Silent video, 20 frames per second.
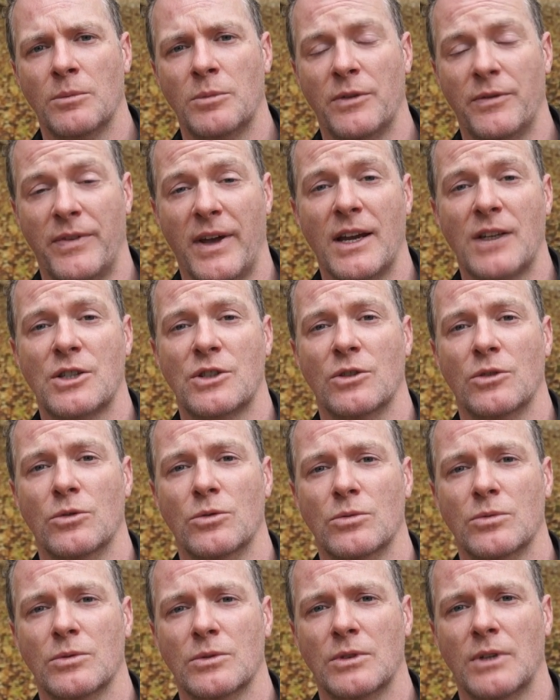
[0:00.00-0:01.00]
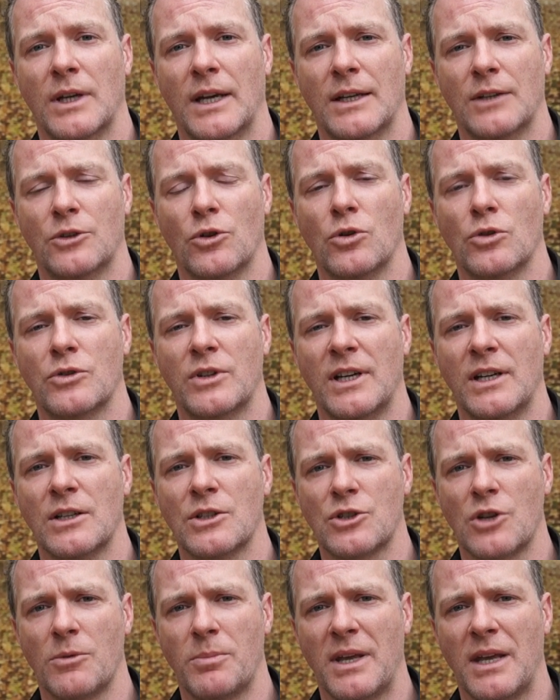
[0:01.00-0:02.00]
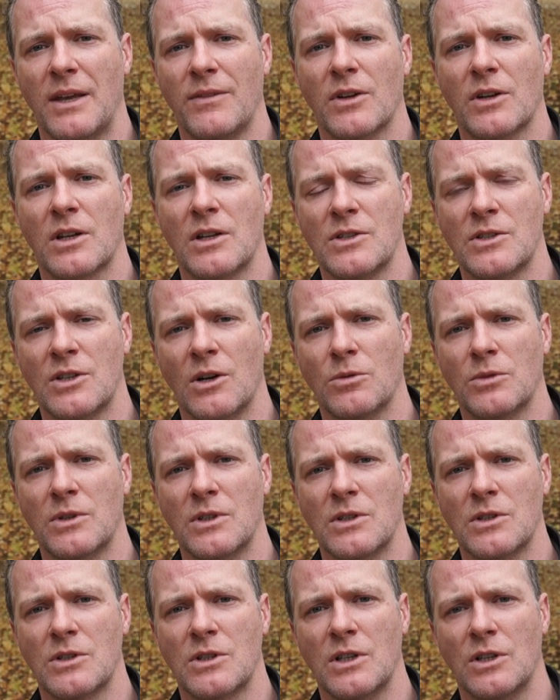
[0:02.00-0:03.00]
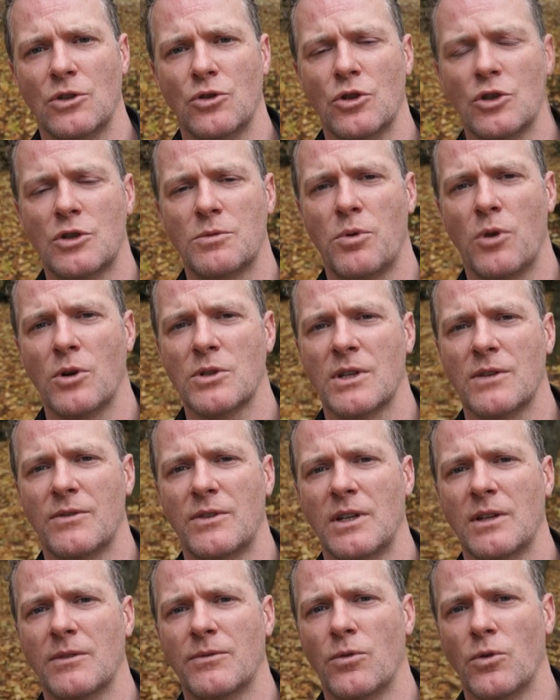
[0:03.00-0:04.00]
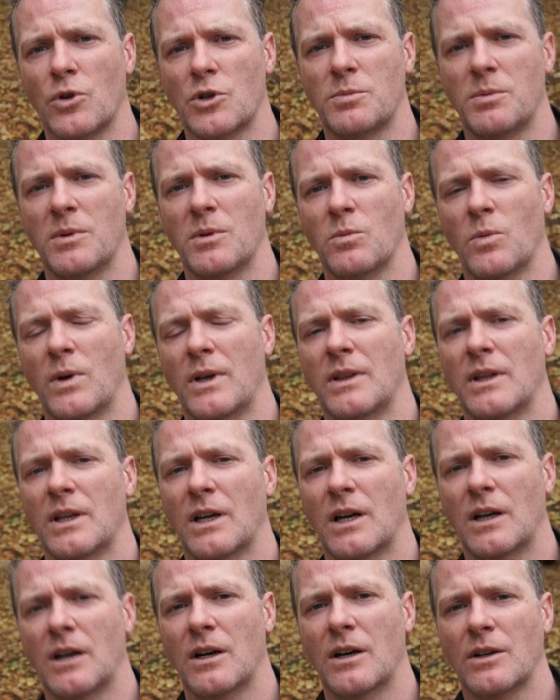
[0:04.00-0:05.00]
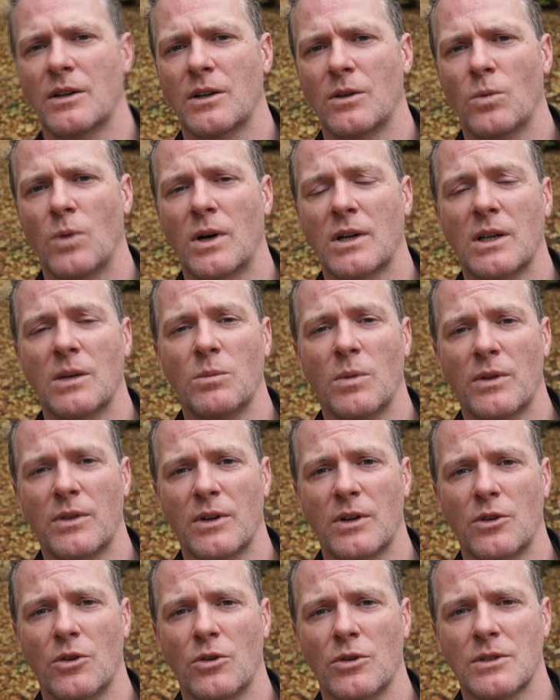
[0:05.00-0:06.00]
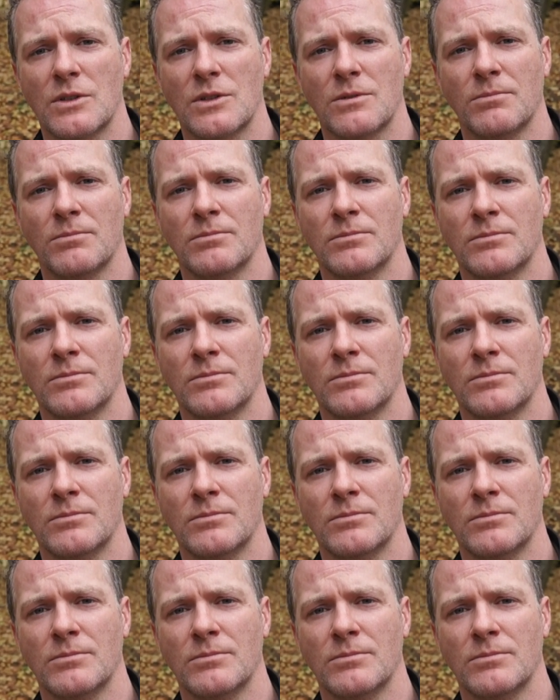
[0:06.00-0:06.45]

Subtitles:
professional dog trainers or behaviour consultants that use positive reinforcement when they are working with their dogs.